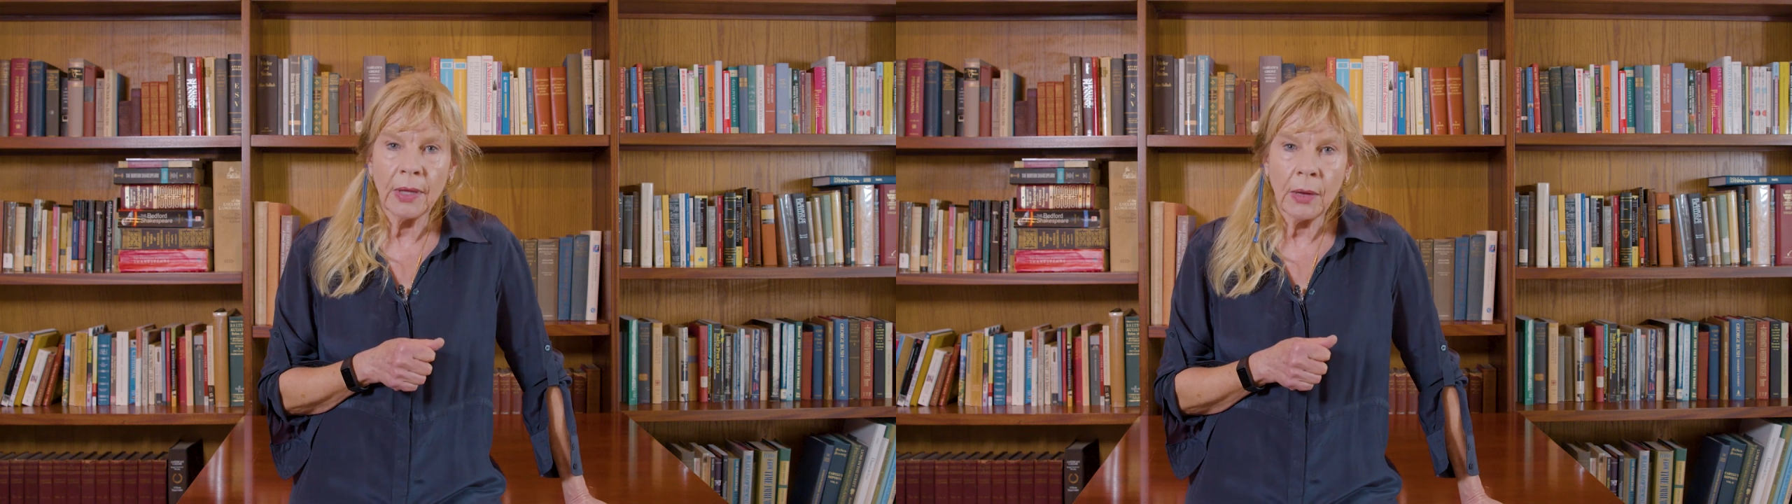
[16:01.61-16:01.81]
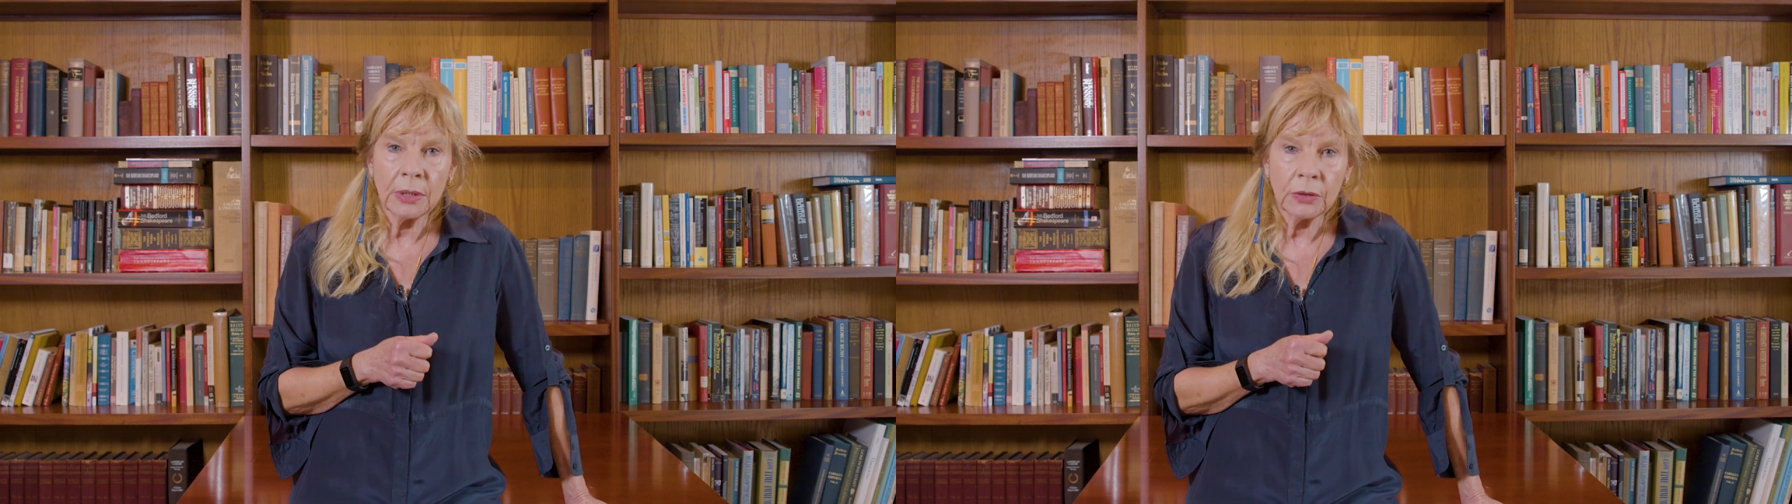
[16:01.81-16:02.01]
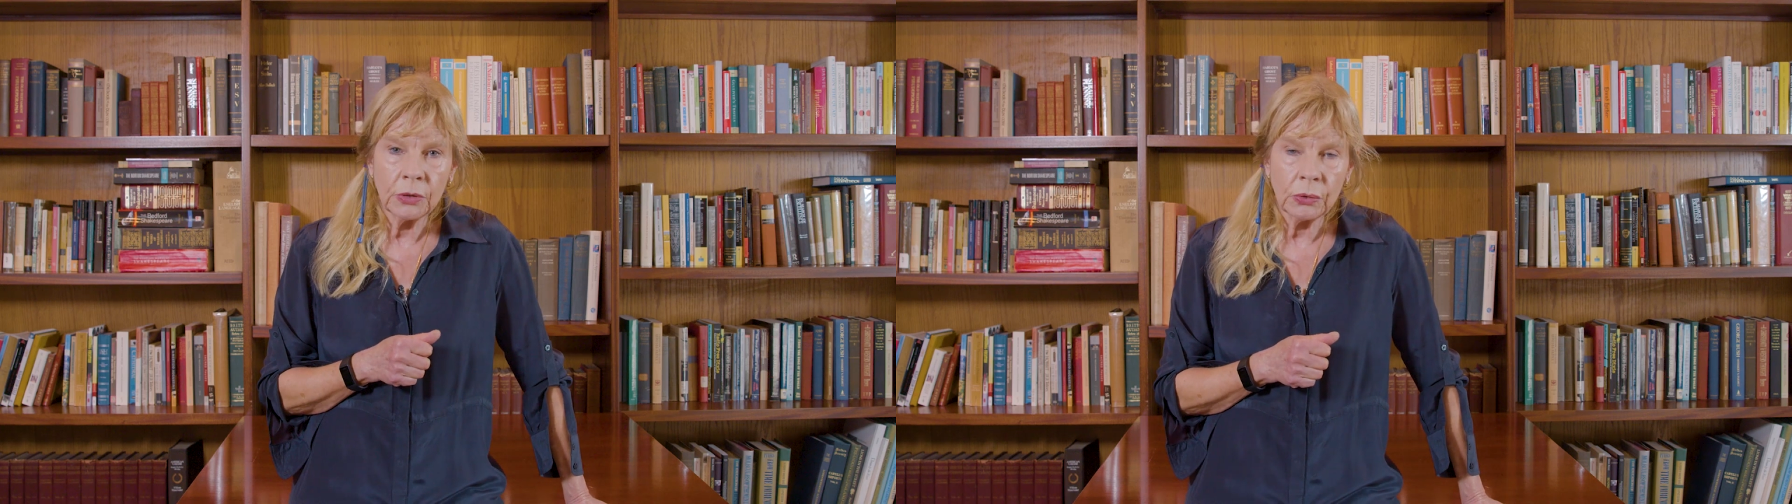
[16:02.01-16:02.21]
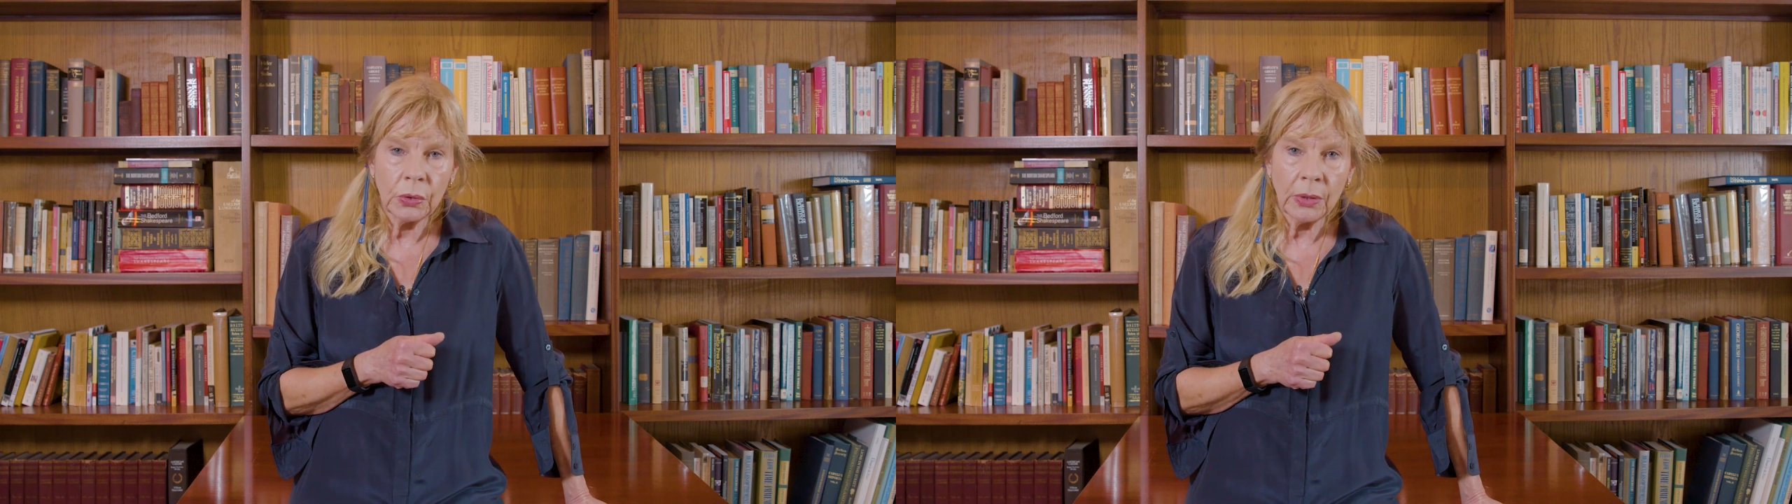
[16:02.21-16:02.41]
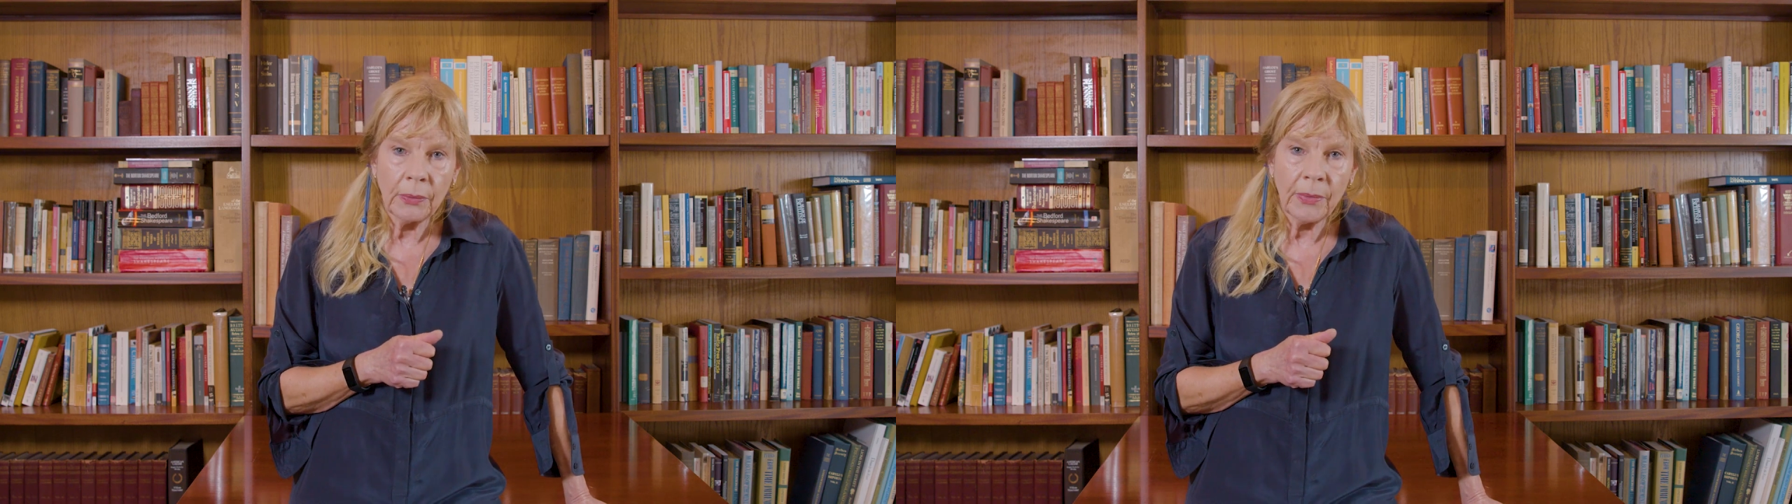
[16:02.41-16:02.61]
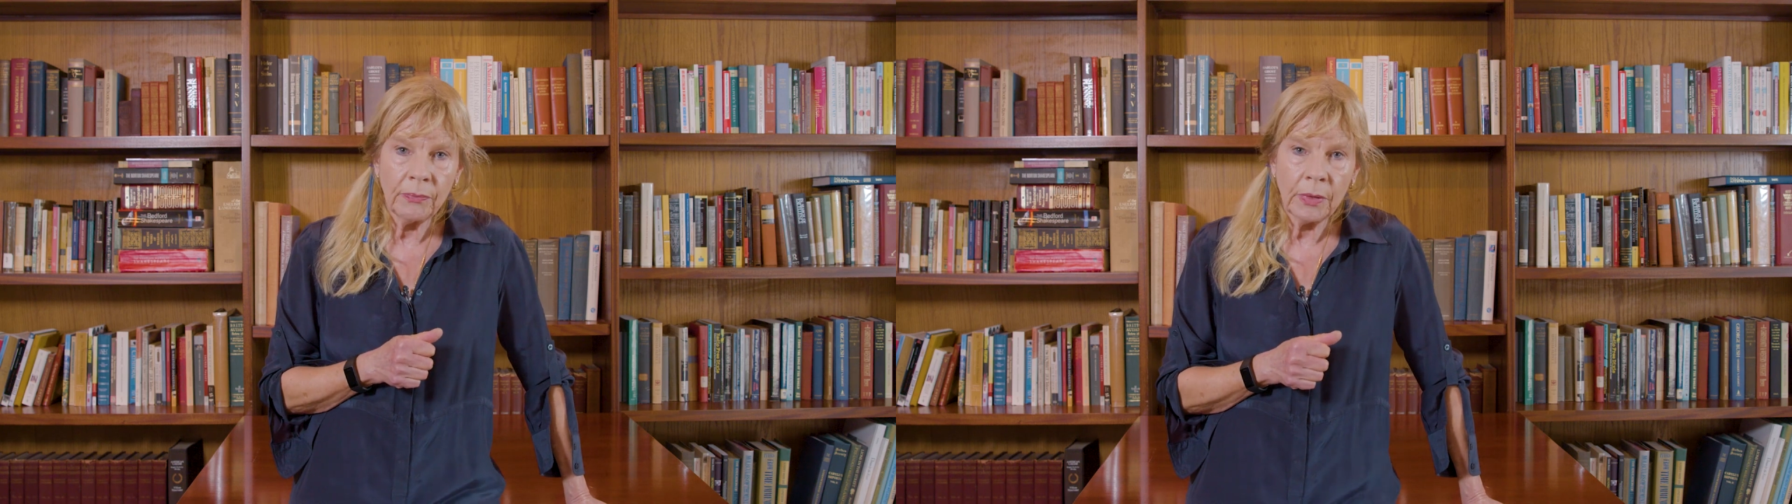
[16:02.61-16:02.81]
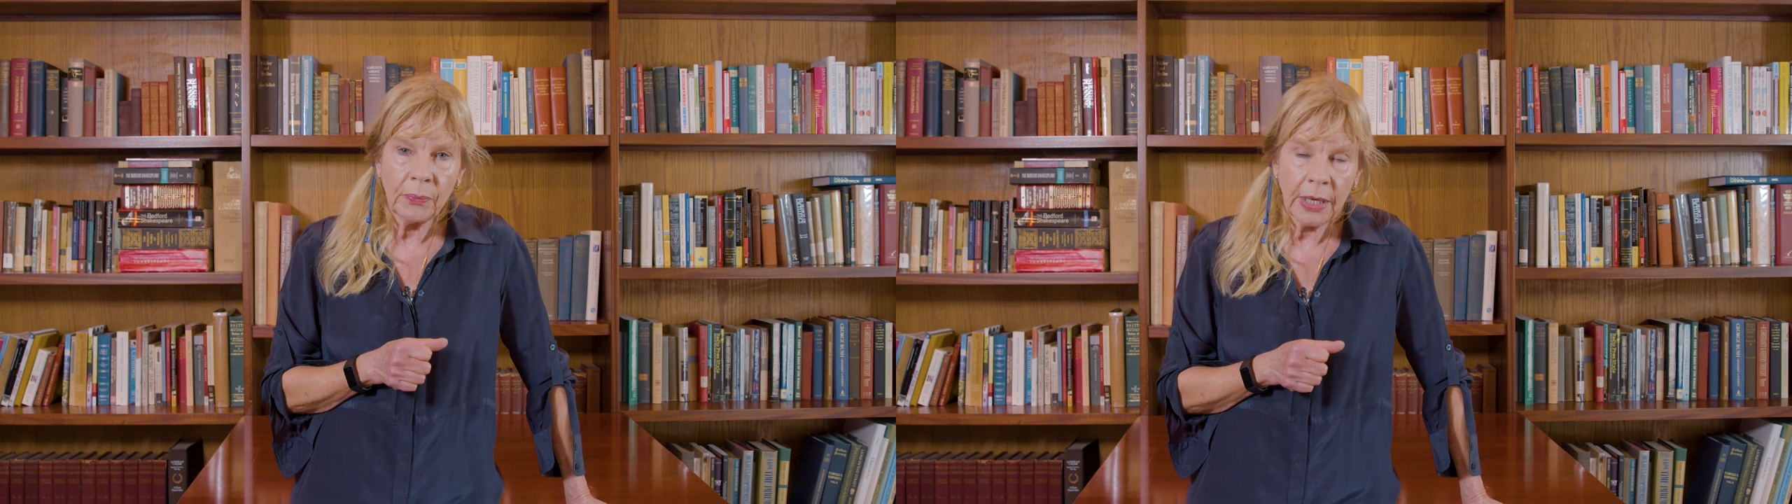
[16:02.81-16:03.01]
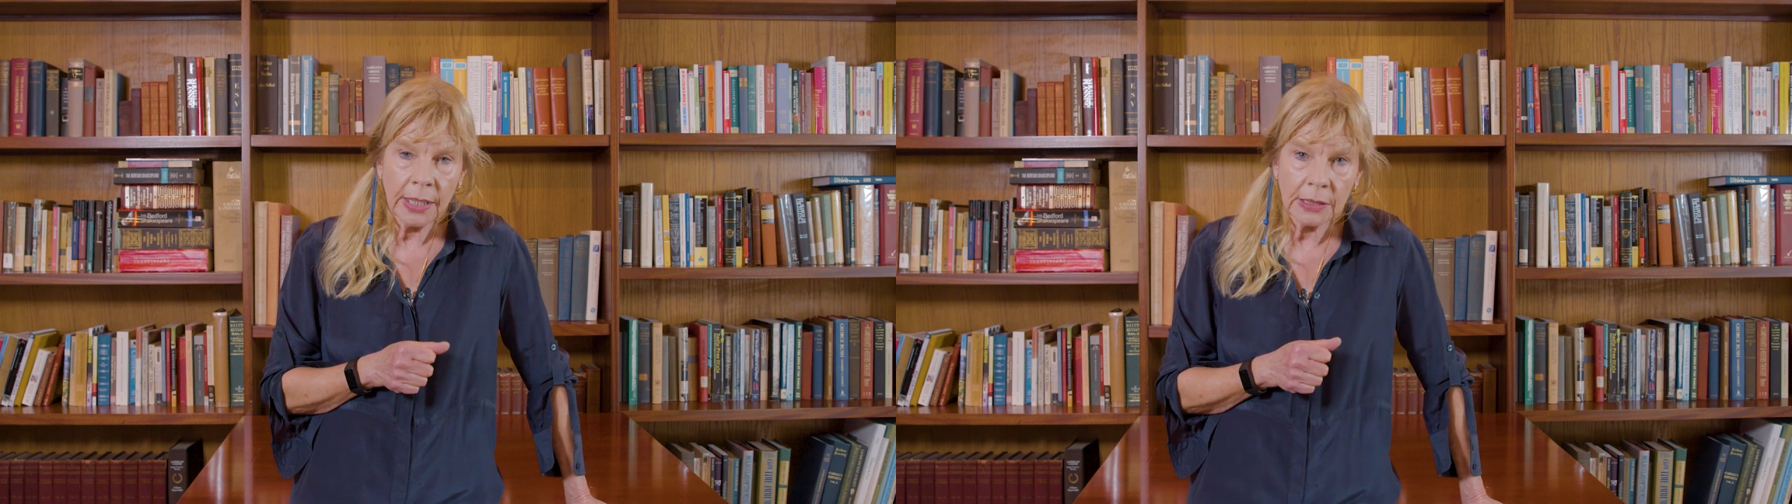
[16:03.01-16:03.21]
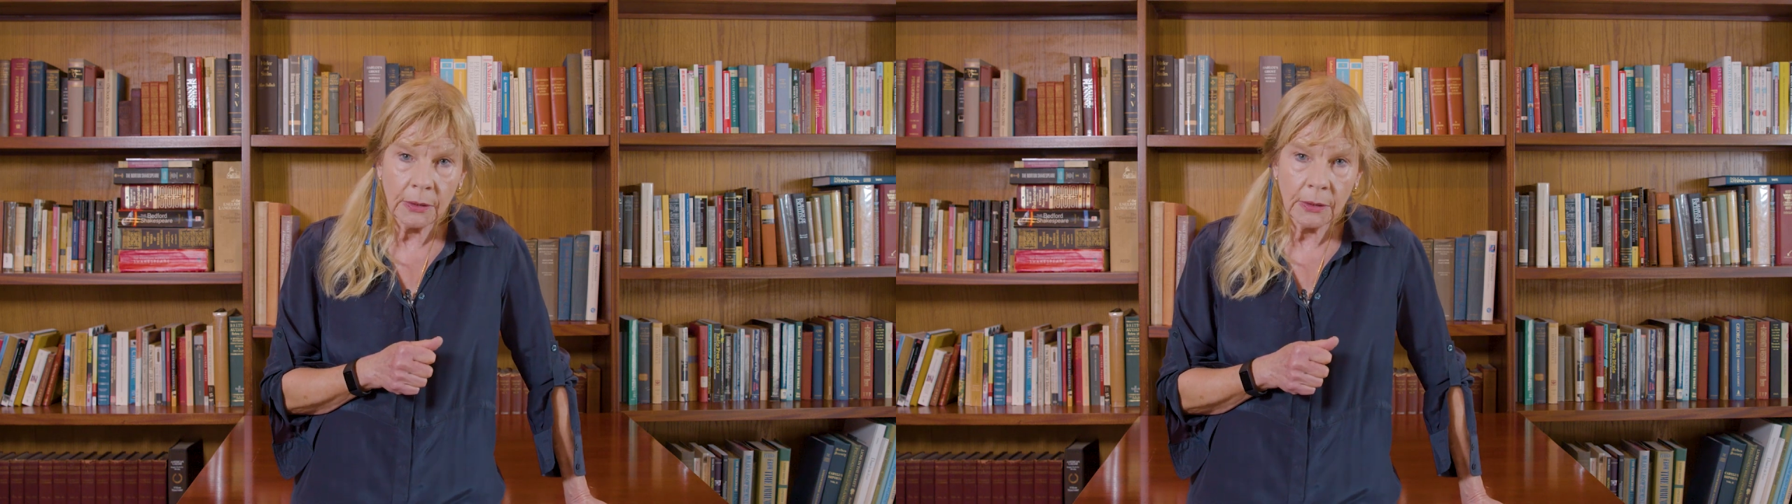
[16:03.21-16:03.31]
That was due to an amendment passed